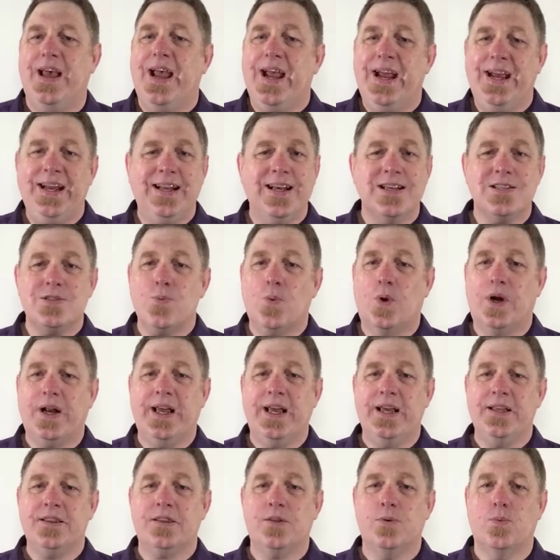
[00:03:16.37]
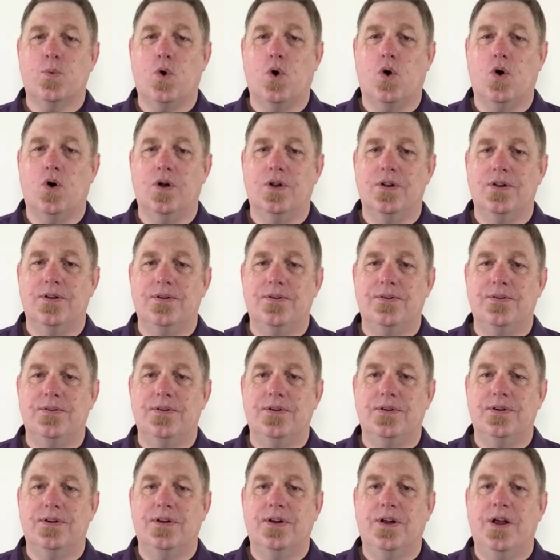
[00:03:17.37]
He doesn't want to hit the wall.
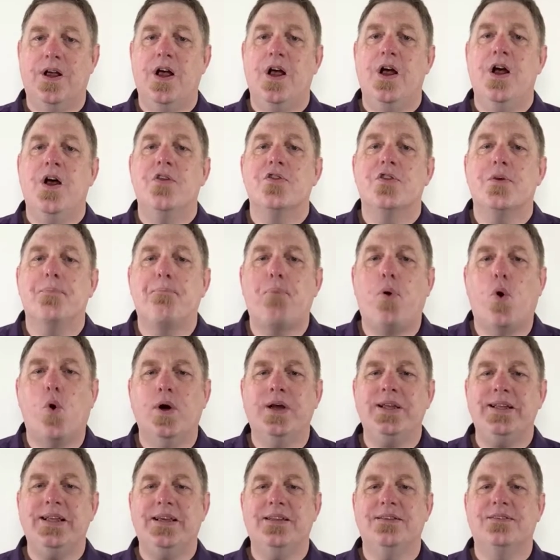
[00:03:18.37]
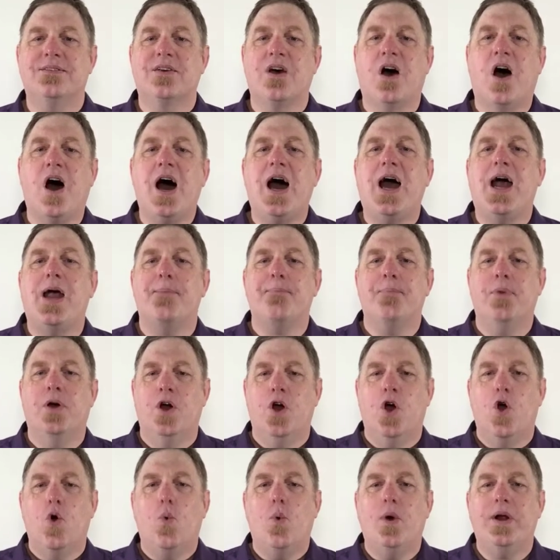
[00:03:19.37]
The point in time
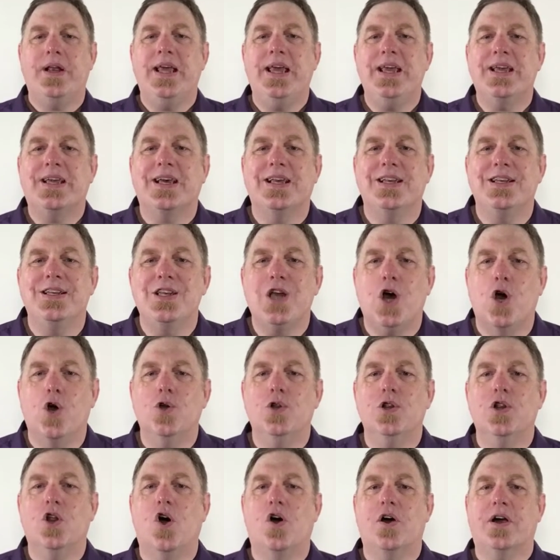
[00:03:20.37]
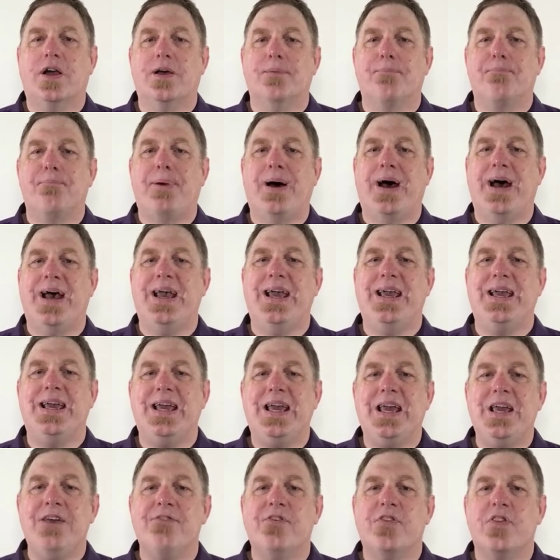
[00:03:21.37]
when he can no longer pay
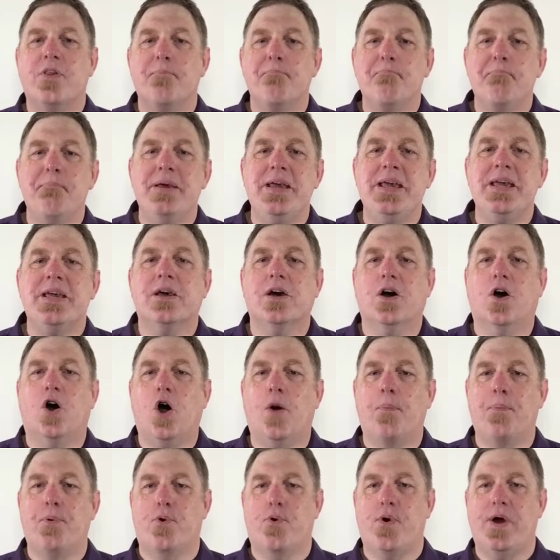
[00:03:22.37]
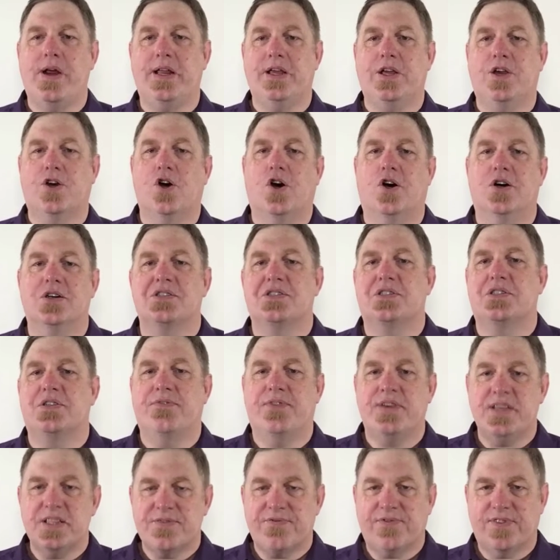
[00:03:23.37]
even the meager operating costs of
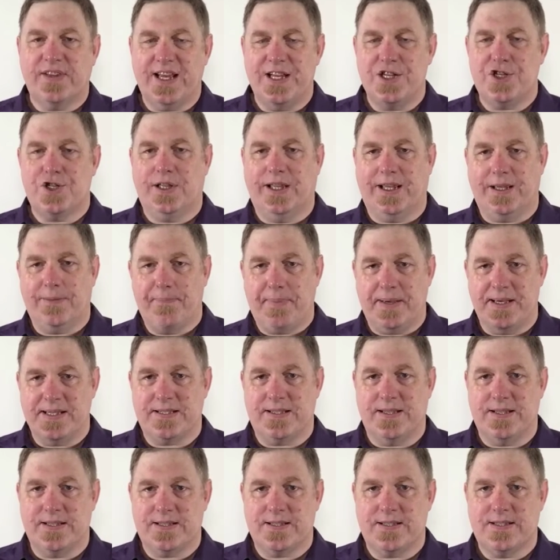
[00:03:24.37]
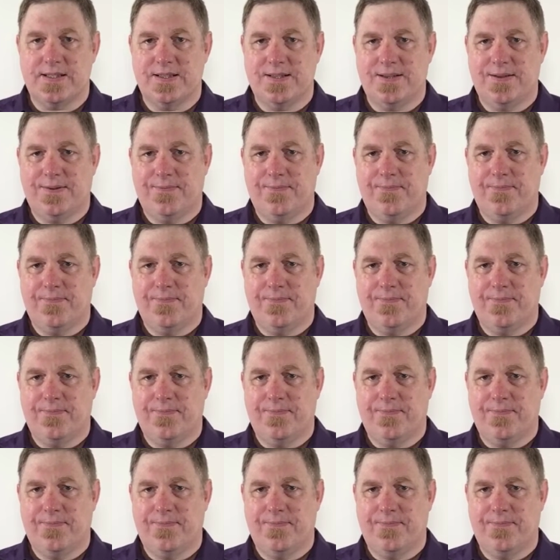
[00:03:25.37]
his fledgling business.